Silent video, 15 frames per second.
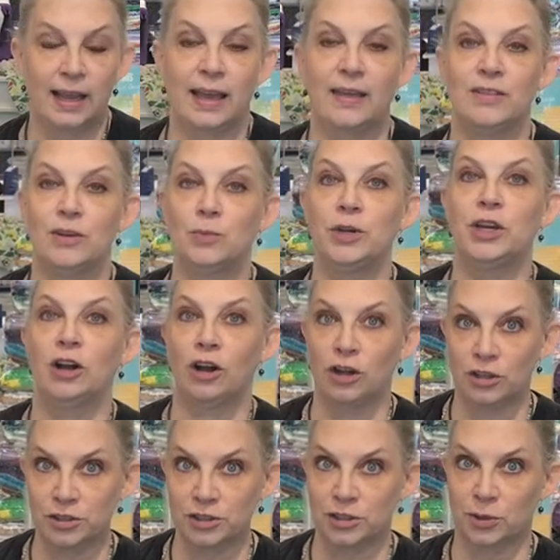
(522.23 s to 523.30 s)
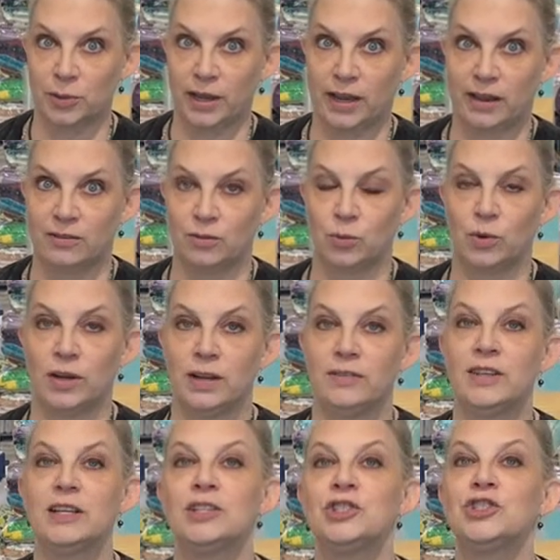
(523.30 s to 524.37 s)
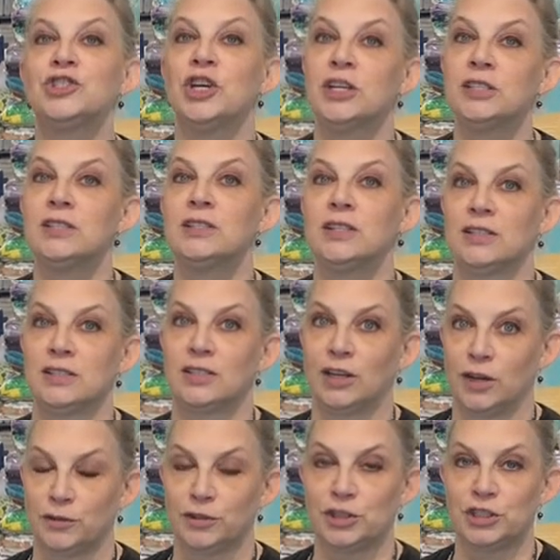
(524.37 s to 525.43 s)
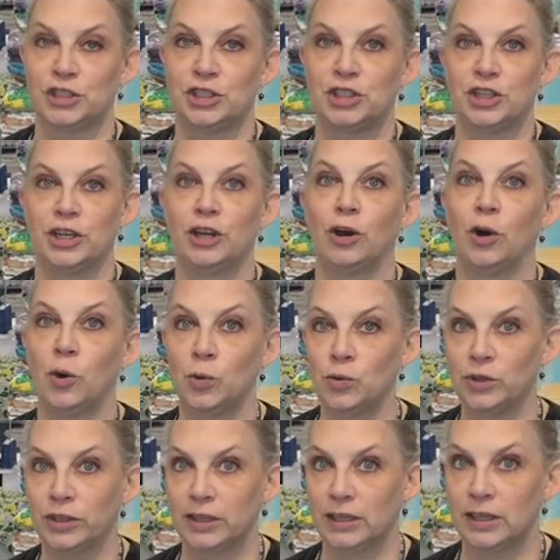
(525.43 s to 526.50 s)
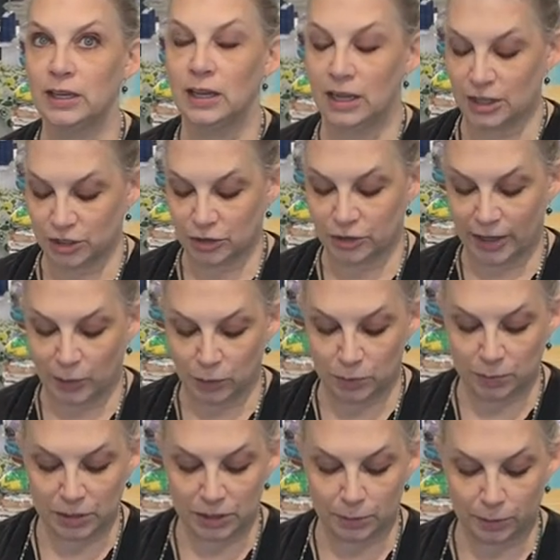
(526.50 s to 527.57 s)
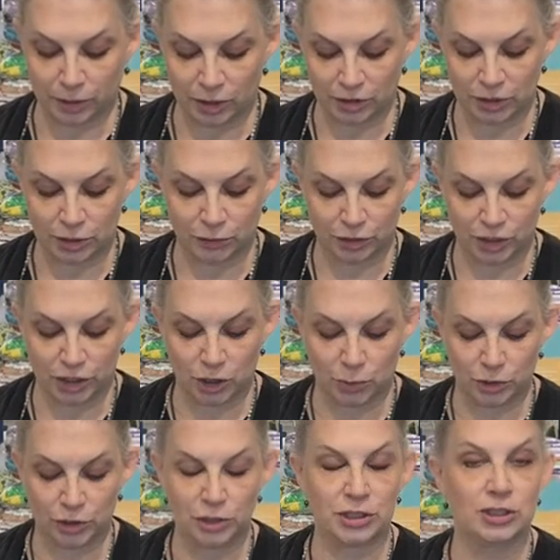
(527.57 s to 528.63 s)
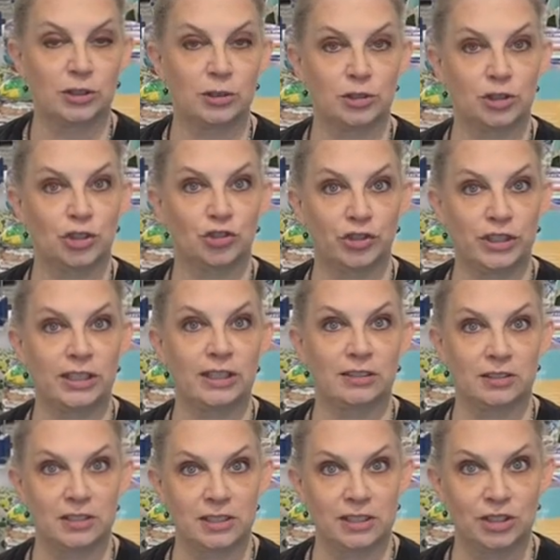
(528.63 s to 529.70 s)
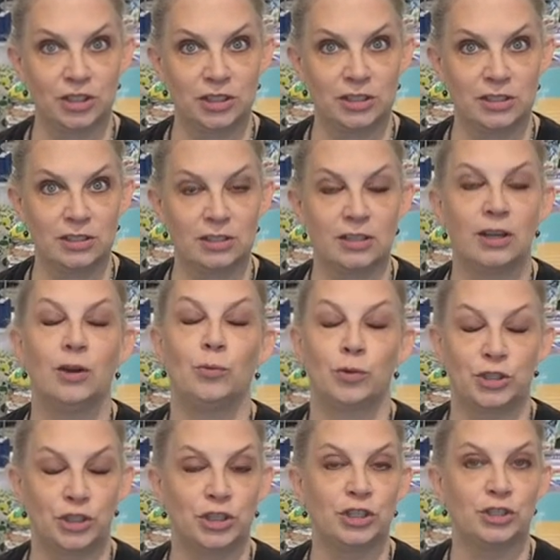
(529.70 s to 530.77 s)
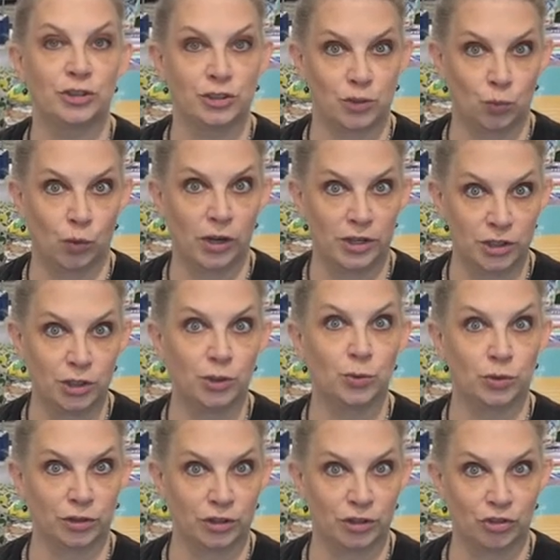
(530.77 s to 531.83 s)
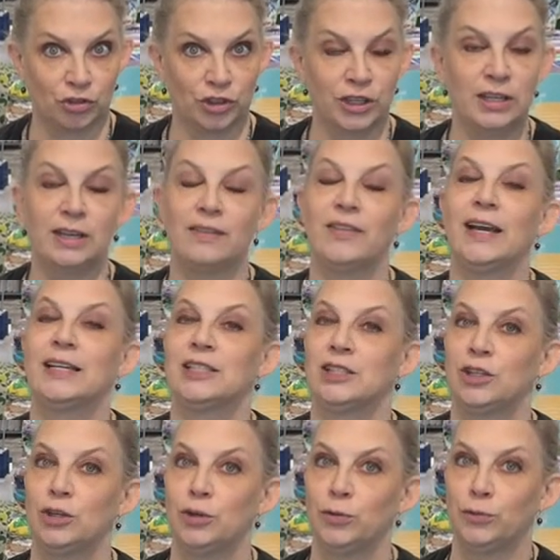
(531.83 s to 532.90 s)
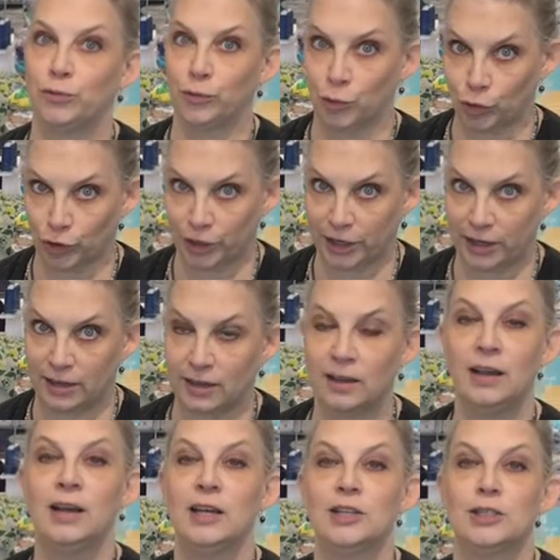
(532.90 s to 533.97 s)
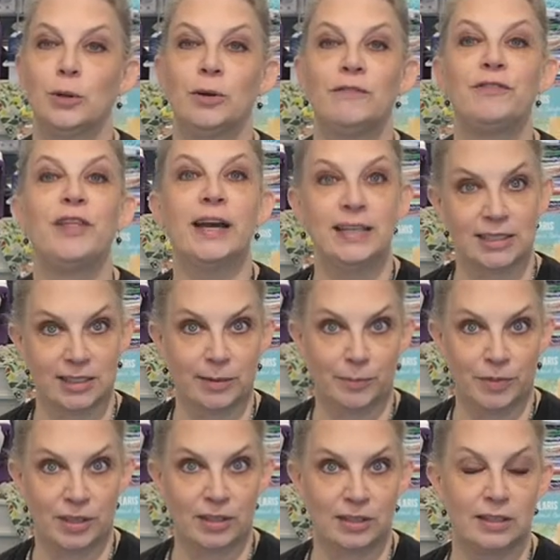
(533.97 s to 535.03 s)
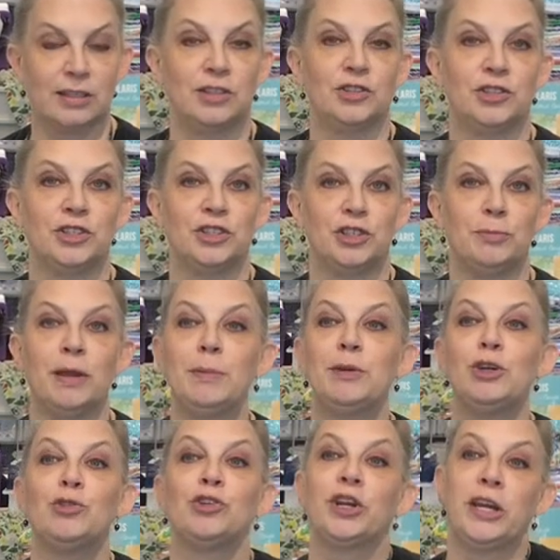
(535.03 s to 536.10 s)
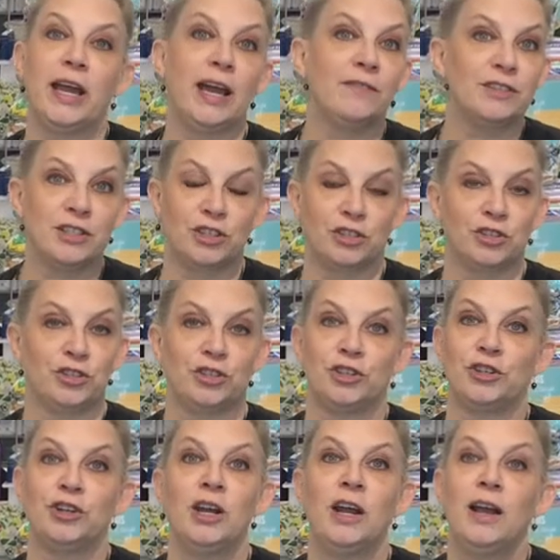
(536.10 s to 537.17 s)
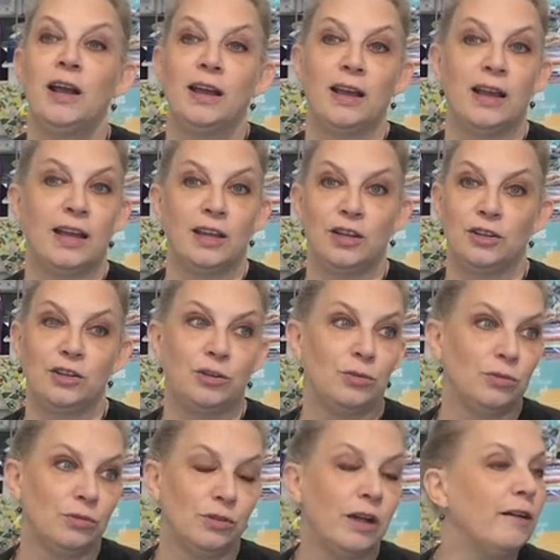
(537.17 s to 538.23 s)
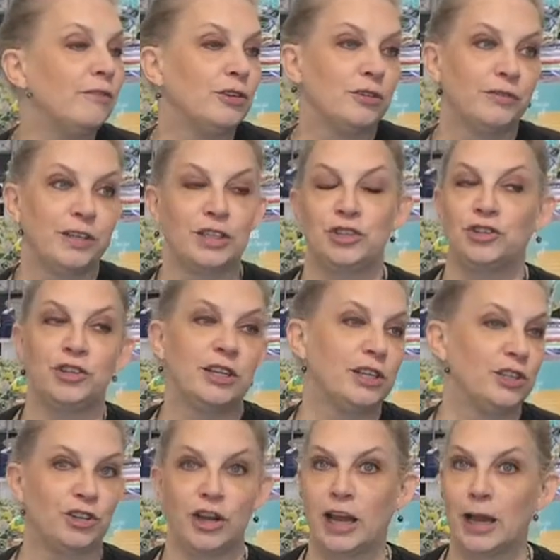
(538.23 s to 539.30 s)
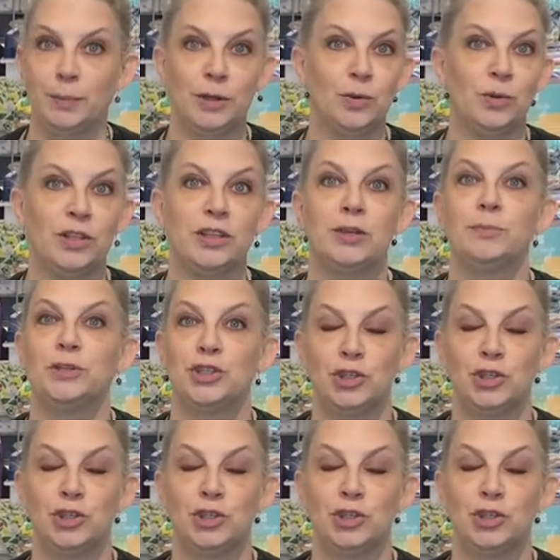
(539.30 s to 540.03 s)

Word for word: And then we also have one that just does cover stitching only. So that would be the parts over here where you see those three needle stitches, mm -hmm. which you can do as one, two, or three, and that's the euphoria. Okay. So if that's something that interests you, maybe you already have a serger and you love your victory and you're happy with it, but